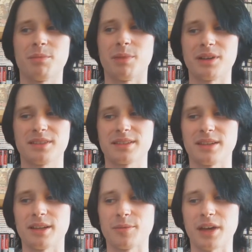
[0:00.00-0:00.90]
But
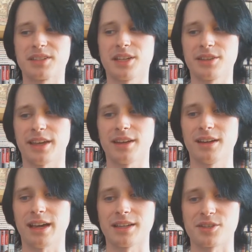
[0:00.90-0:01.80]
until
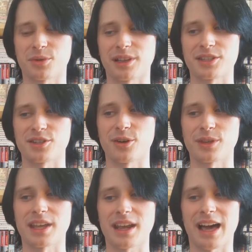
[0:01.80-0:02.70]
then, I just want to let you know
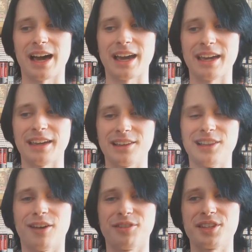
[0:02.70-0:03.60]
that I
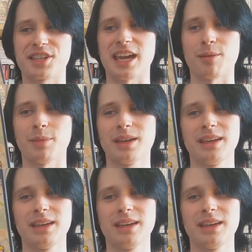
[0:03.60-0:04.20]
love this game,